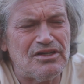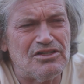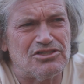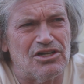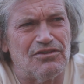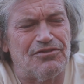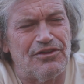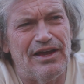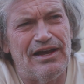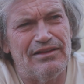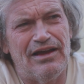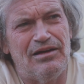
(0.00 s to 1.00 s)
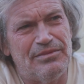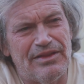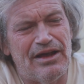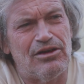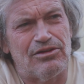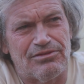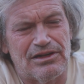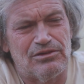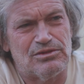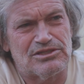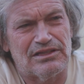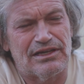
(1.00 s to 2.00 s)
so for that, that, I mean, that already
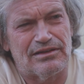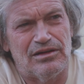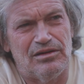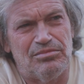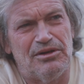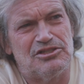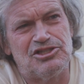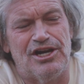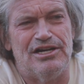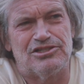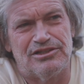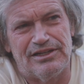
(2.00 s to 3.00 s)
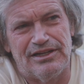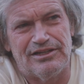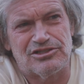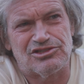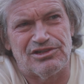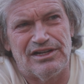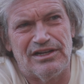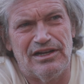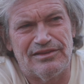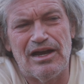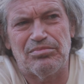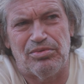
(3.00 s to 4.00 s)
was like a, a change in the industry at,
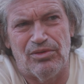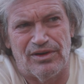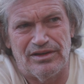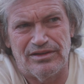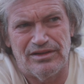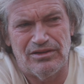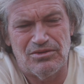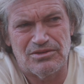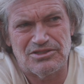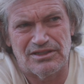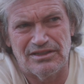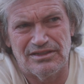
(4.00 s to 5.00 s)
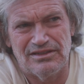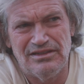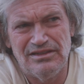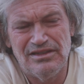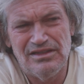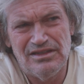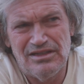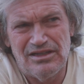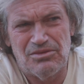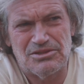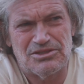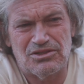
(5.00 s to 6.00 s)
at, that point, you know, where suddenly
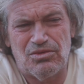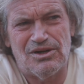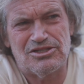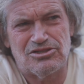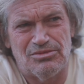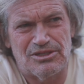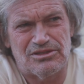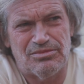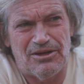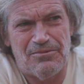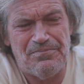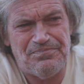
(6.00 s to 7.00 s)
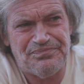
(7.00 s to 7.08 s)
it wasn't quite so much about